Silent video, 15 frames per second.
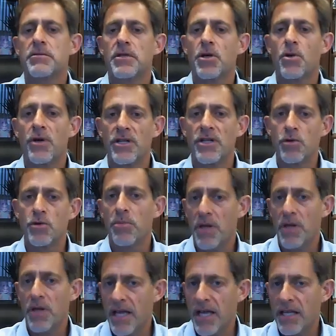according to a
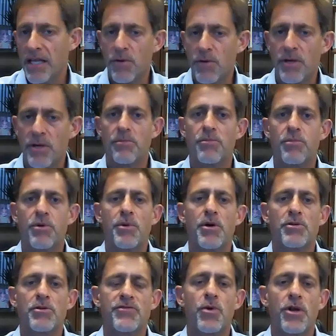plan that we
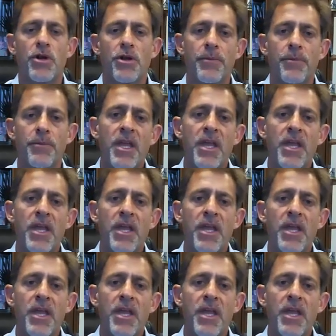propose for you.